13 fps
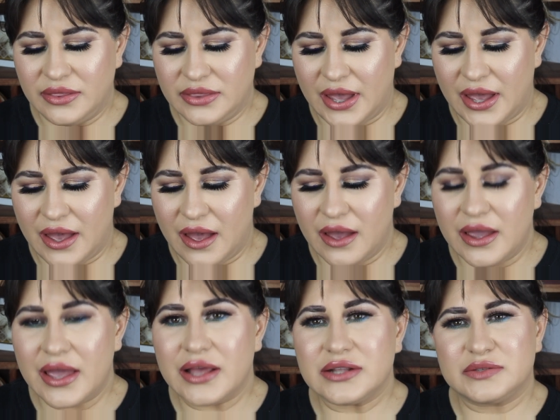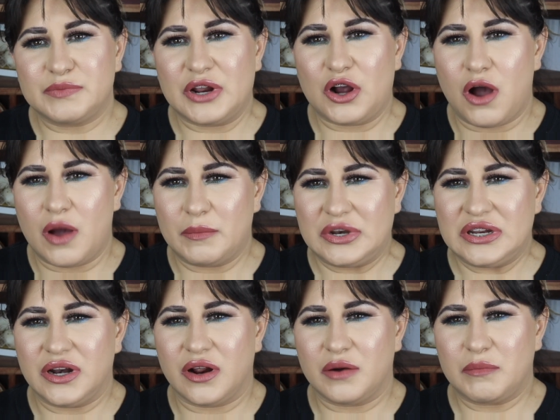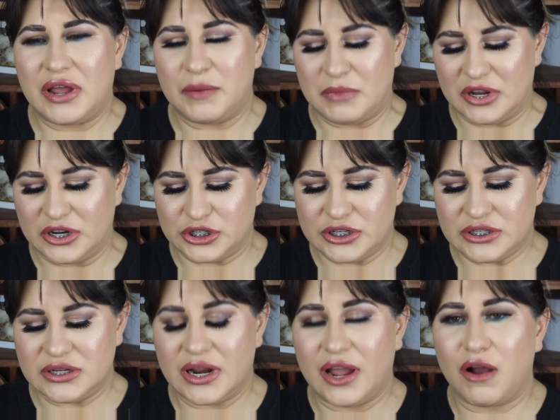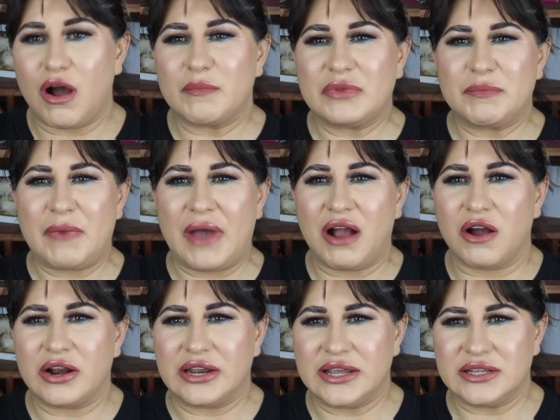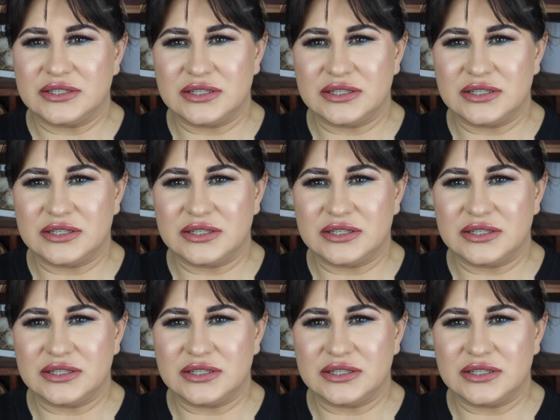that has been commenting on my pictures, and I comment back on his.